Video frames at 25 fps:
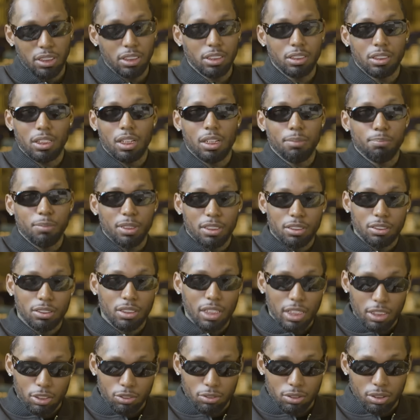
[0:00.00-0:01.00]
then he's like, because
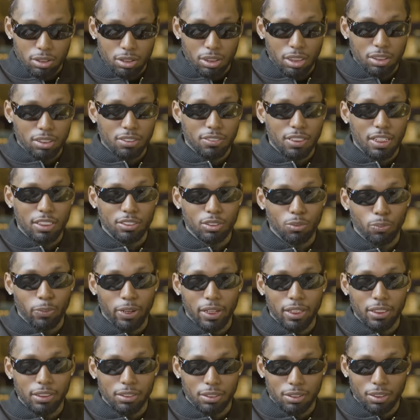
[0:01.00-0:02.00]
like you just sucked 1,000
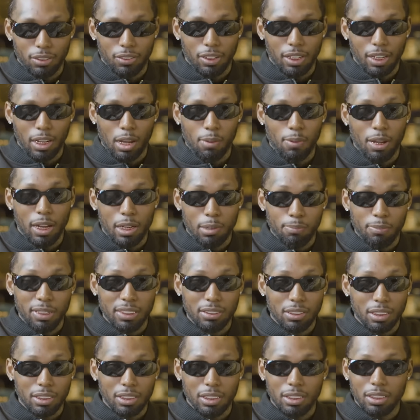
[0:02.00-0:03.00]
willies, so like I'm kind of
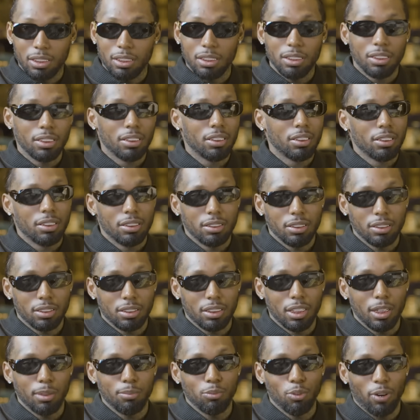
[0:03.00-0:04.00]
mentally
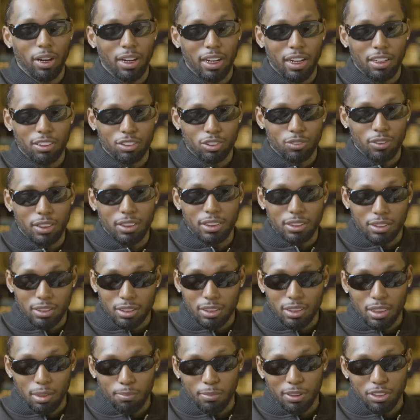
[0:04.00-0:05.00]
disturbed right now, so I need to
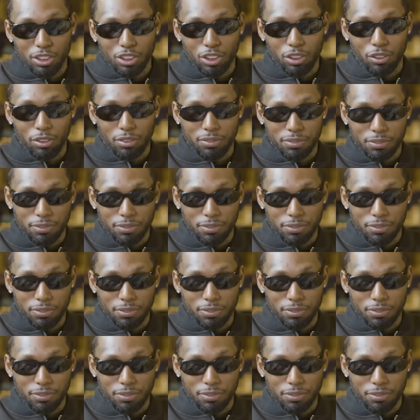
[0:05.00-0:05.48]
get my shit off.